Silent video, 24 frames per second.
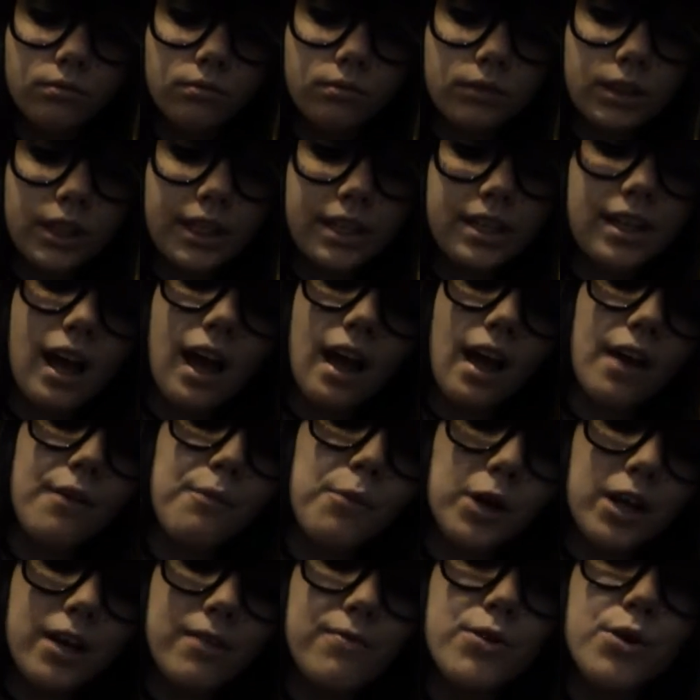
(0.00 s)

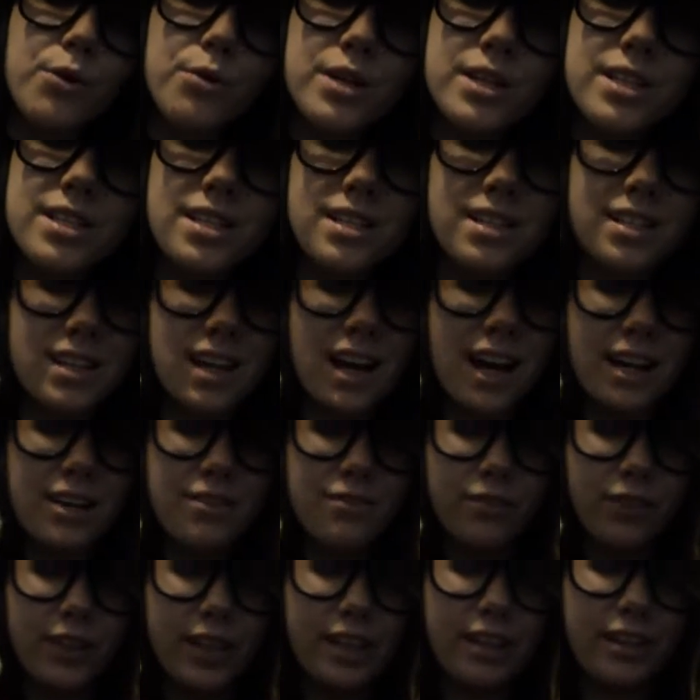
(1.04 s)
what I've noticed is kind
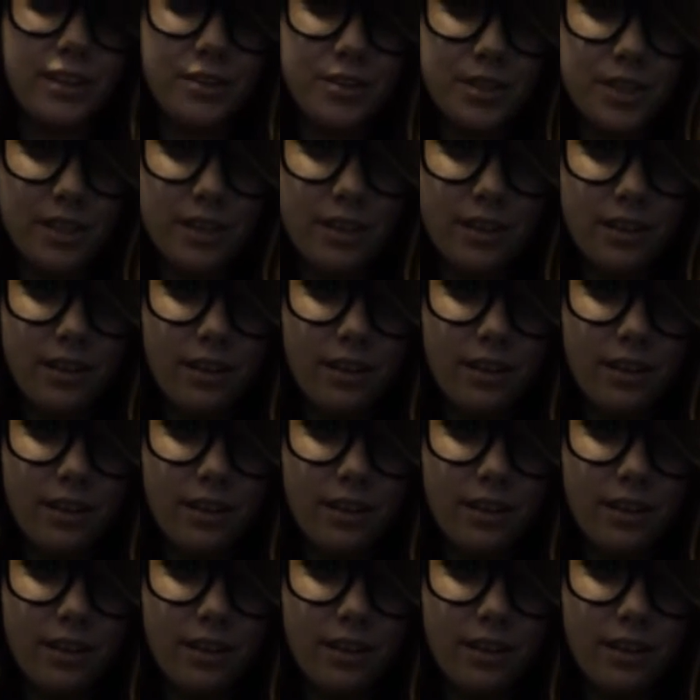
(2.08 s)
of like there's